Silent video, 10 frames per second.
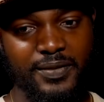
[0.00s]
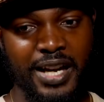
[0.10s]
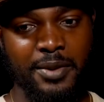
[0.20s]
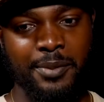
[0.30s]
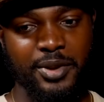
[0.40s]

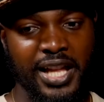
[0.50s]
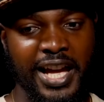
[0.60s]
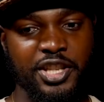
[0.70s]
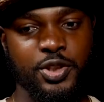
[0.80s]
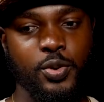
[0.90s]
I'm
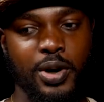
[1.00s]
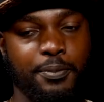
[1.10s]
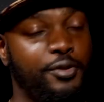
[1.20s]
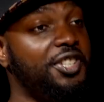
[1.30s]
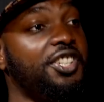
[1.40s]
glad you
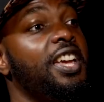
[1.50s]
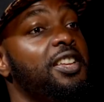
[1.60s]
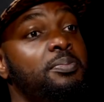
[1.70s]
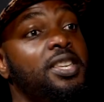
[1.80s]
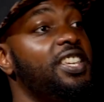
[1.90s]

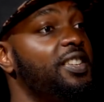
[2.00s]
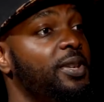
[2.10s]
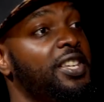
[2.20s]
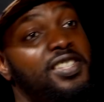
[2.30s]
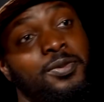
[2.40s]
appreciate me
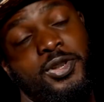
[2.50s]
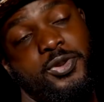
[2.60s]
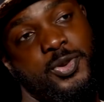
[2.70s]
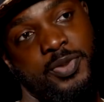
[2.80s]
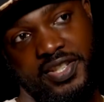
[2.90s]
being someone
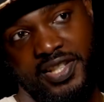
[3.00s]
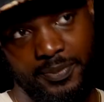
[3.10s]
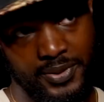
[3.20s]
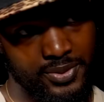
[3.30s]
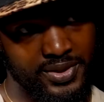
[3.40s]
who speaks
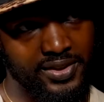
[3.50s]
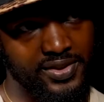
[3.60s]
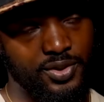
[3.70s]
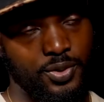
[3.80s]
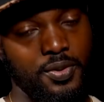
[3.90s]
up and who tells
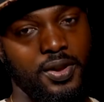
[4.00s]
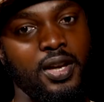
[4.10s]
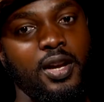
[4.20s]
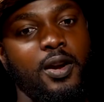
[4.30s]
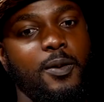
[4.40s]
the truth,
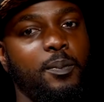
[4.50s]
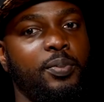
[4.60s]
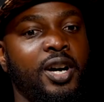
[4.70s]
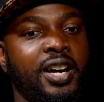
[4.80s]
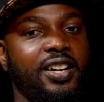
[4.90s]

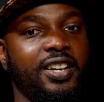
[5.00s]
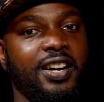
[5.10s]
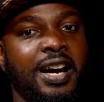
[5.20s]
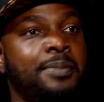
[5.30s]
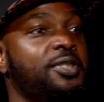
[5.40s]
but
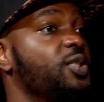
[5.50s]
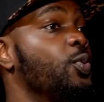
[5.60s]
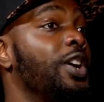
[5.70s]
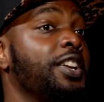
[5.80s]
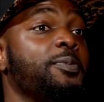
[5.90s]
I'm just
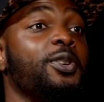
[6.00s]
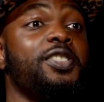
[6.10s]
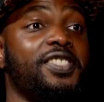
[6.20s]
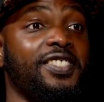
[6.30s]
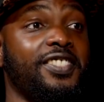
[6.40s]
one
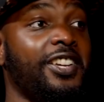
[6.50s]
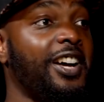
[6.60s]
person.